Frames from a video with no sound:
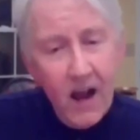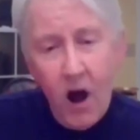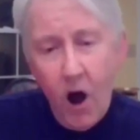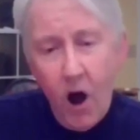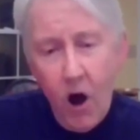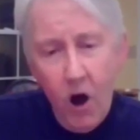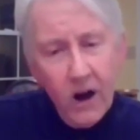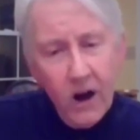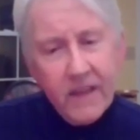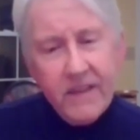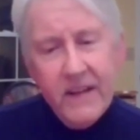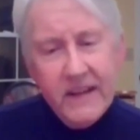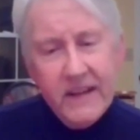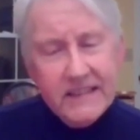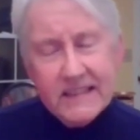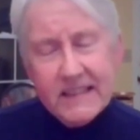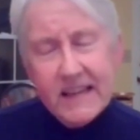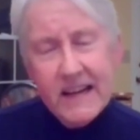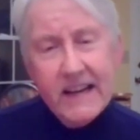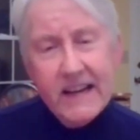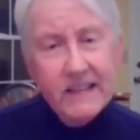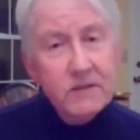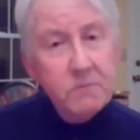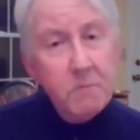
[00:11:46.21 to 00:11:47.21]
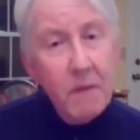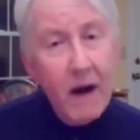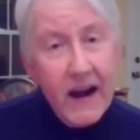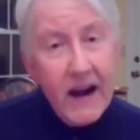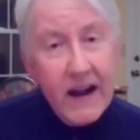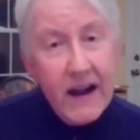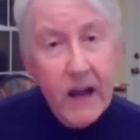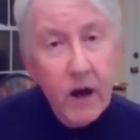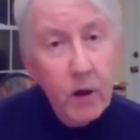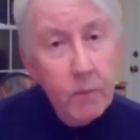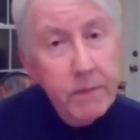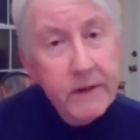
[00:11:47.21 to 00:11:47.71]
All of these things might
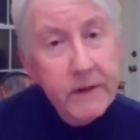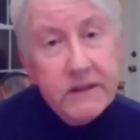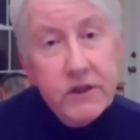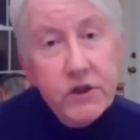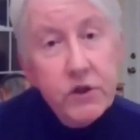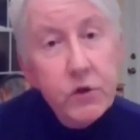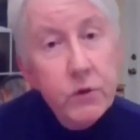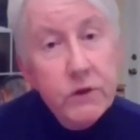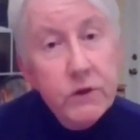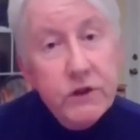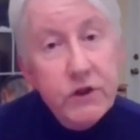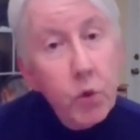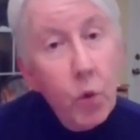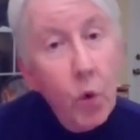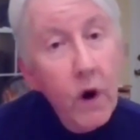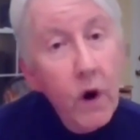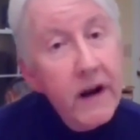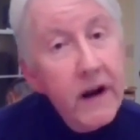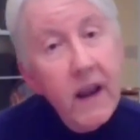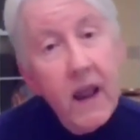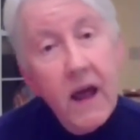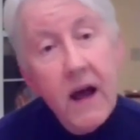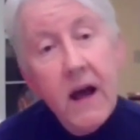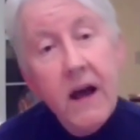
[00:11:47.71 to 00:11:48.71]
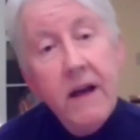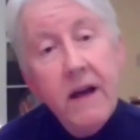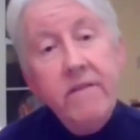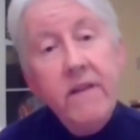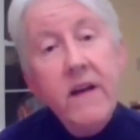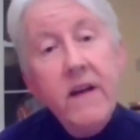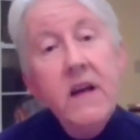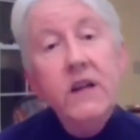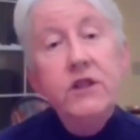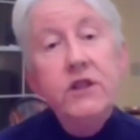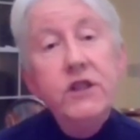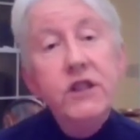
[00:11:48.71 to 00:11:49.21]
help us to enjoy life.
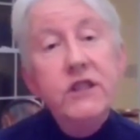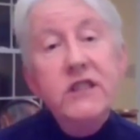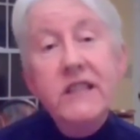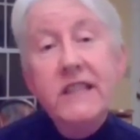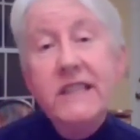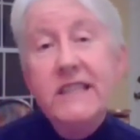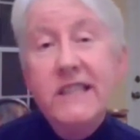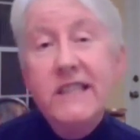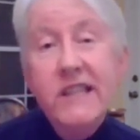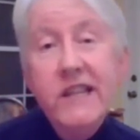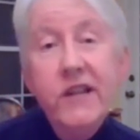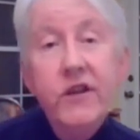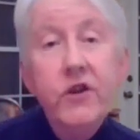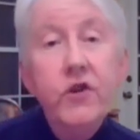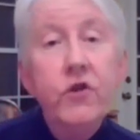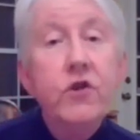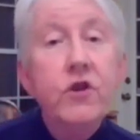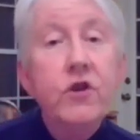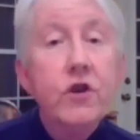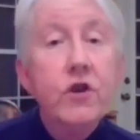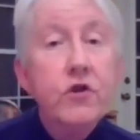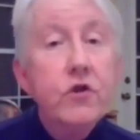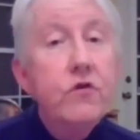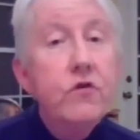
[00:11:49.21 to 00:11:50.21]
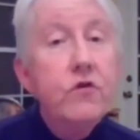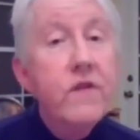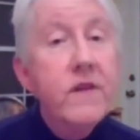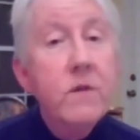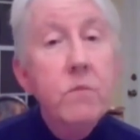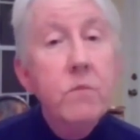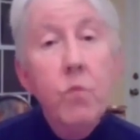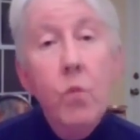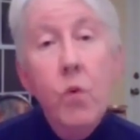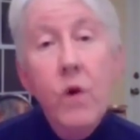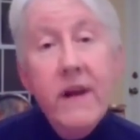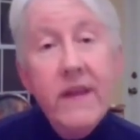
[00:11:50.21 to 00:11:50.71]
Just continue to do
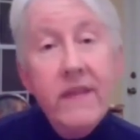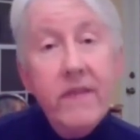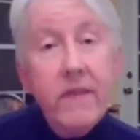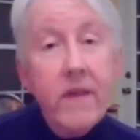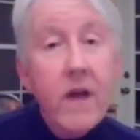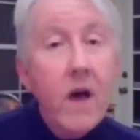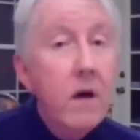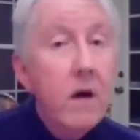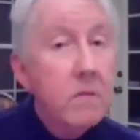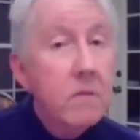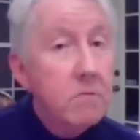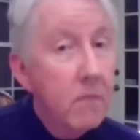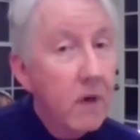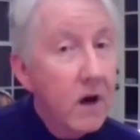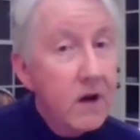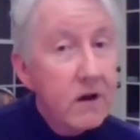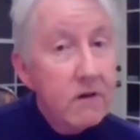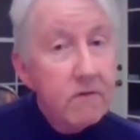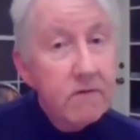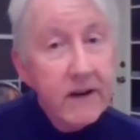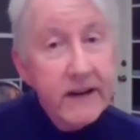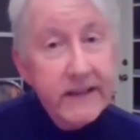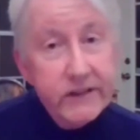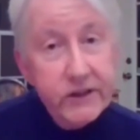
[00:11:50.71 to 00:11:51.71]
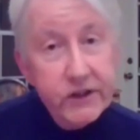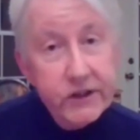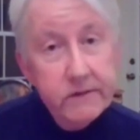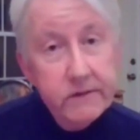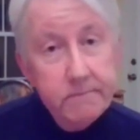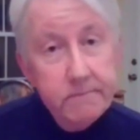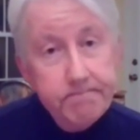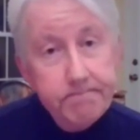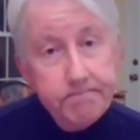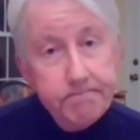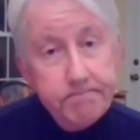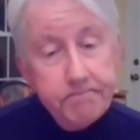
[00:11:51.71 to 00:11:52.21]
them with moderation.
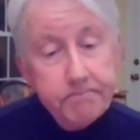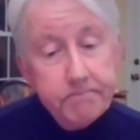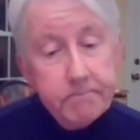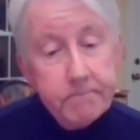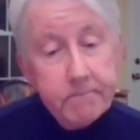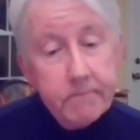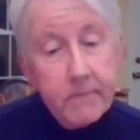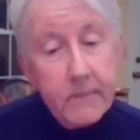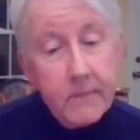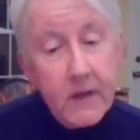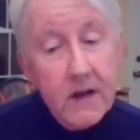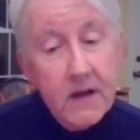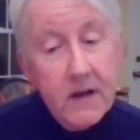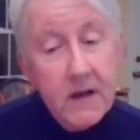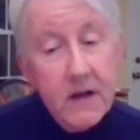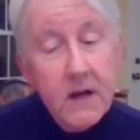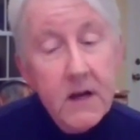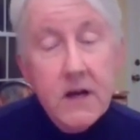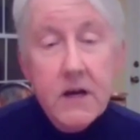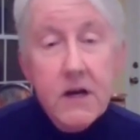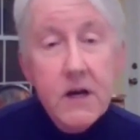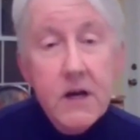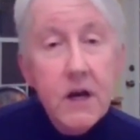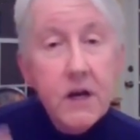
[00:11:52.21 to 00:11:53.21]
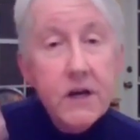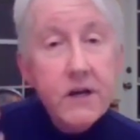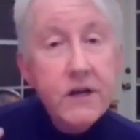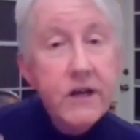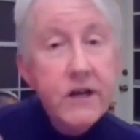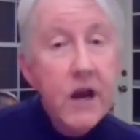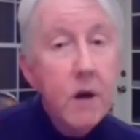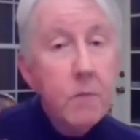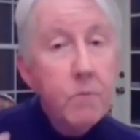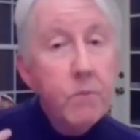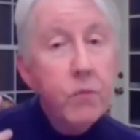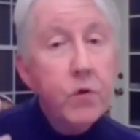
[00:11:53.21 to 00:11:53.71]

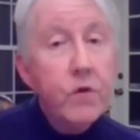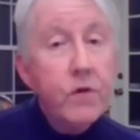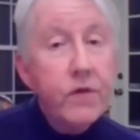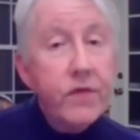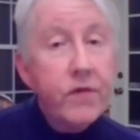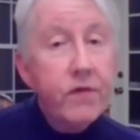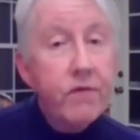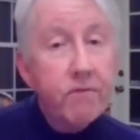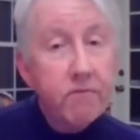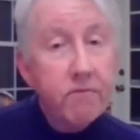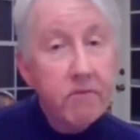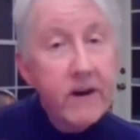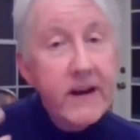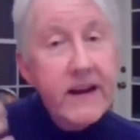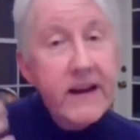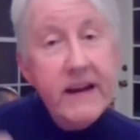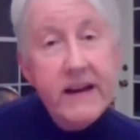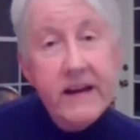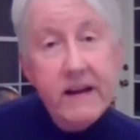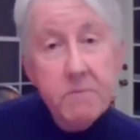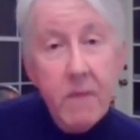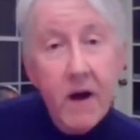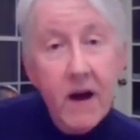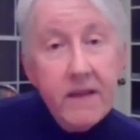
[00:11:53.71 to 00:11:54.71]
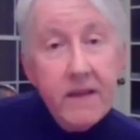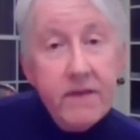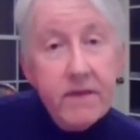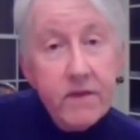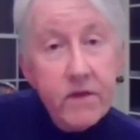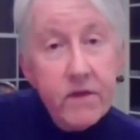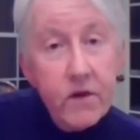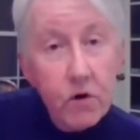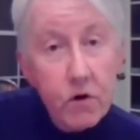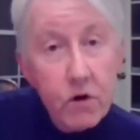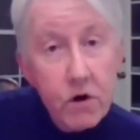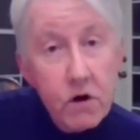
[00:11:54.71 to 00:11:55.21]
Number 3, my
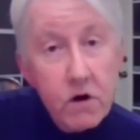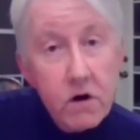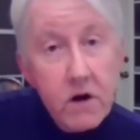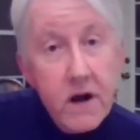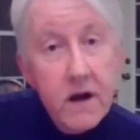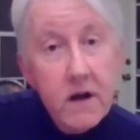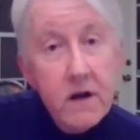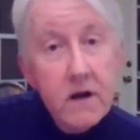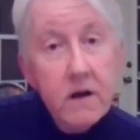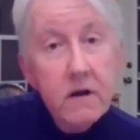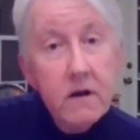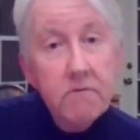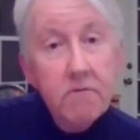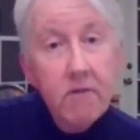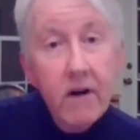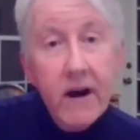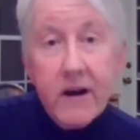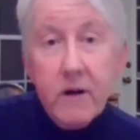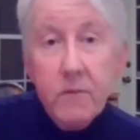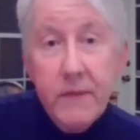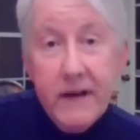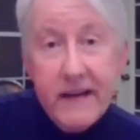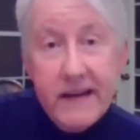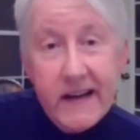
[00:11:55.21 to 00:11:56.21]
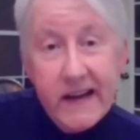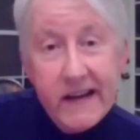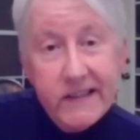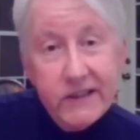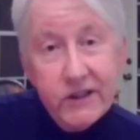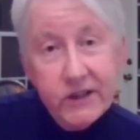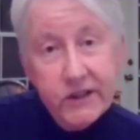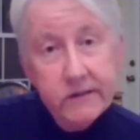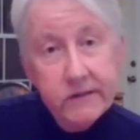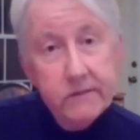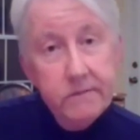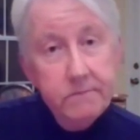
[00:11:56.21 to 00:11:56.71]
third
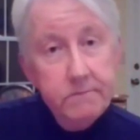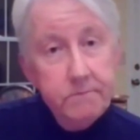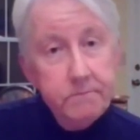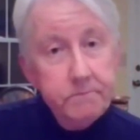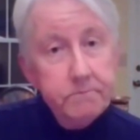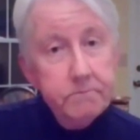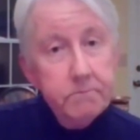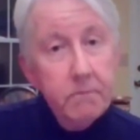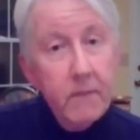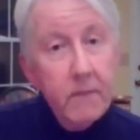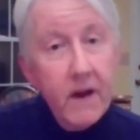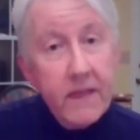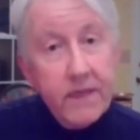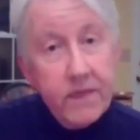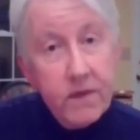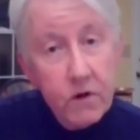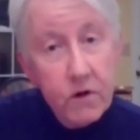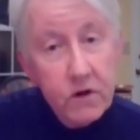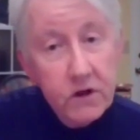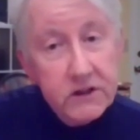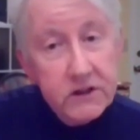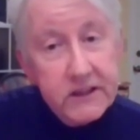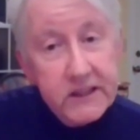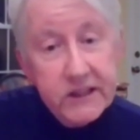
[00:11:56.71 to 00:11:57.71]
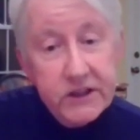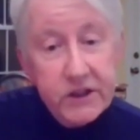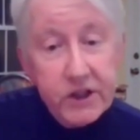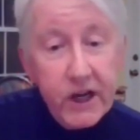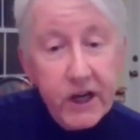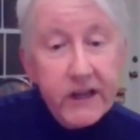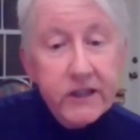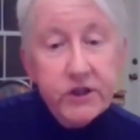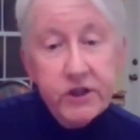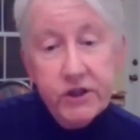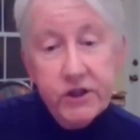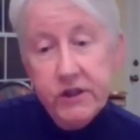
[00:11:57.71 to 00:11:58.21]
recommendation, my third
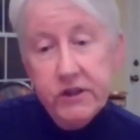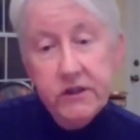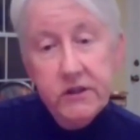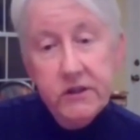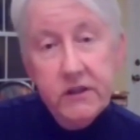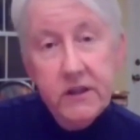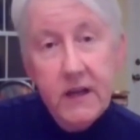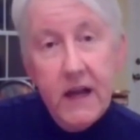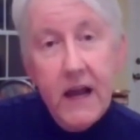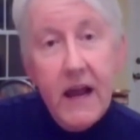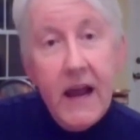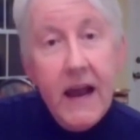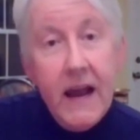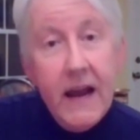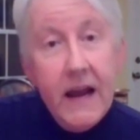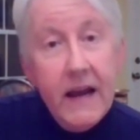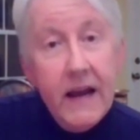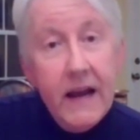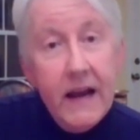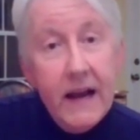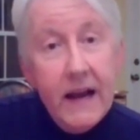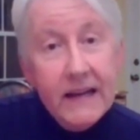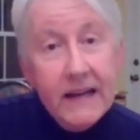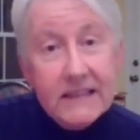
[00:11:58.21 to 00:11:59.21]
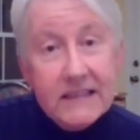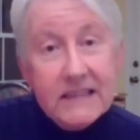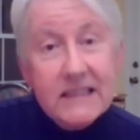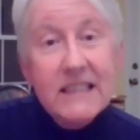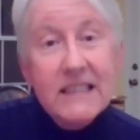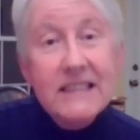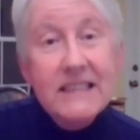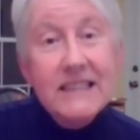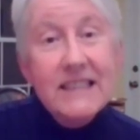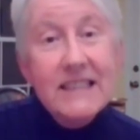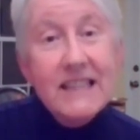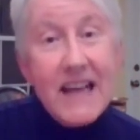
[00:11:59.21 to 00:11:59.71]
suggestion is
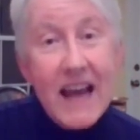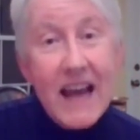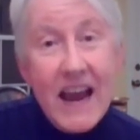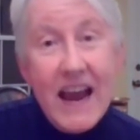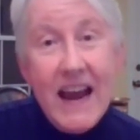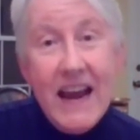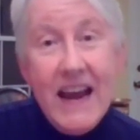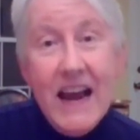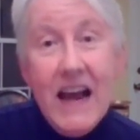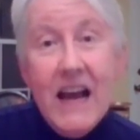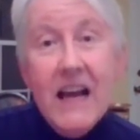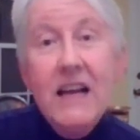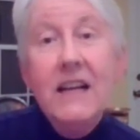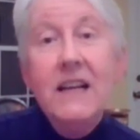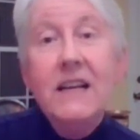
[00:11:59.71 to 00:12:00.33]
to stay